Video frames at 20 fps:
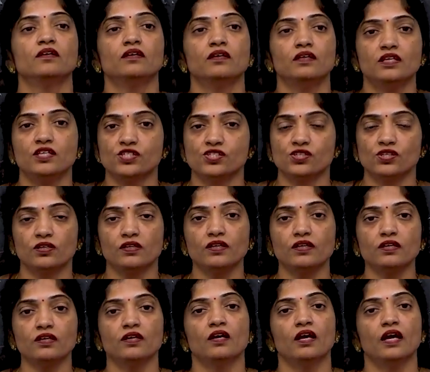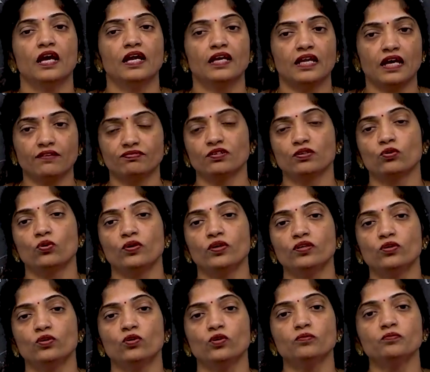leisurely, and after going
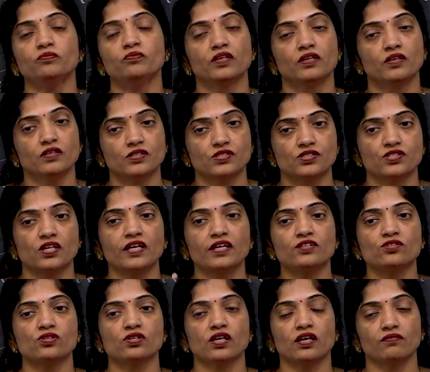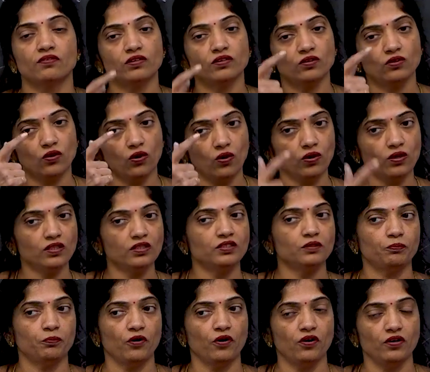home, try to cover all the
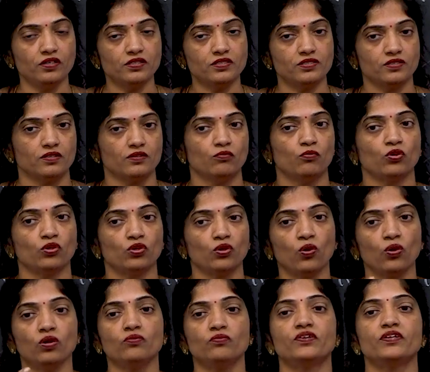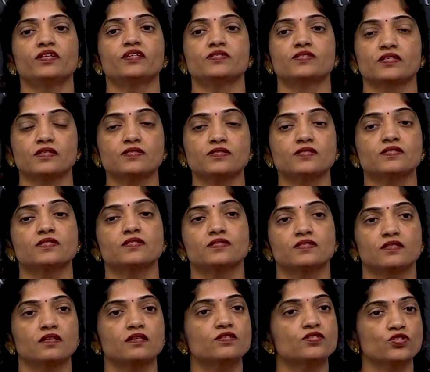points, what all we discussed
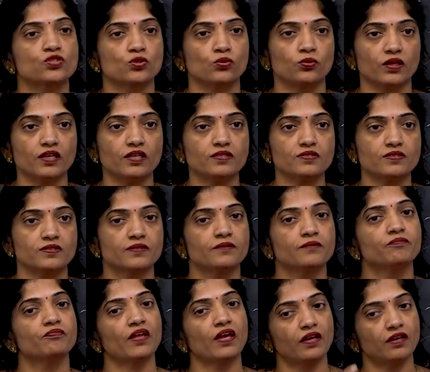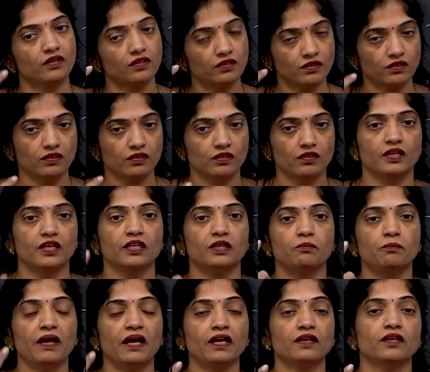since 2 days, and get
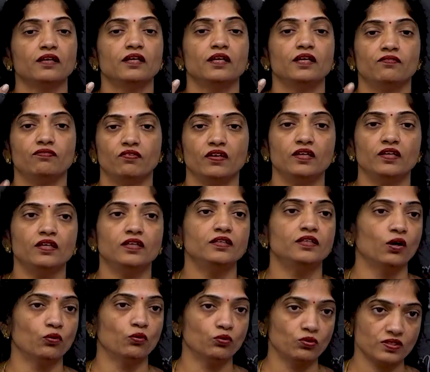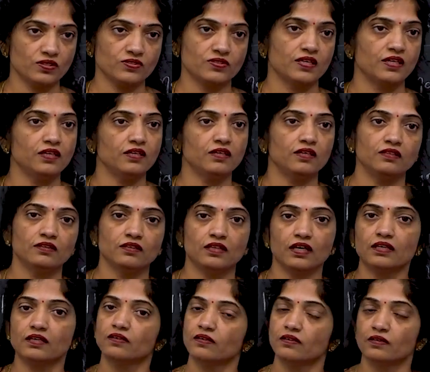back if any doubt is there in
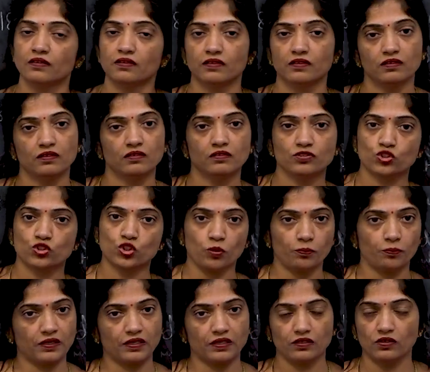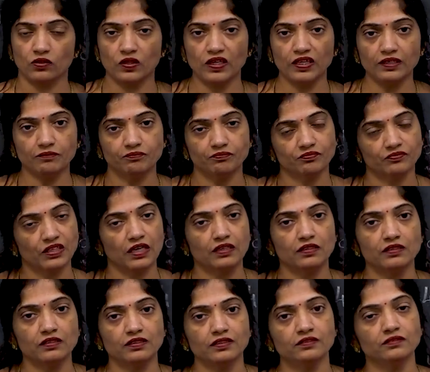that topic. Okay.
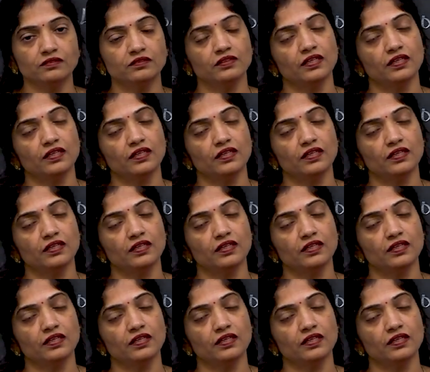Until then,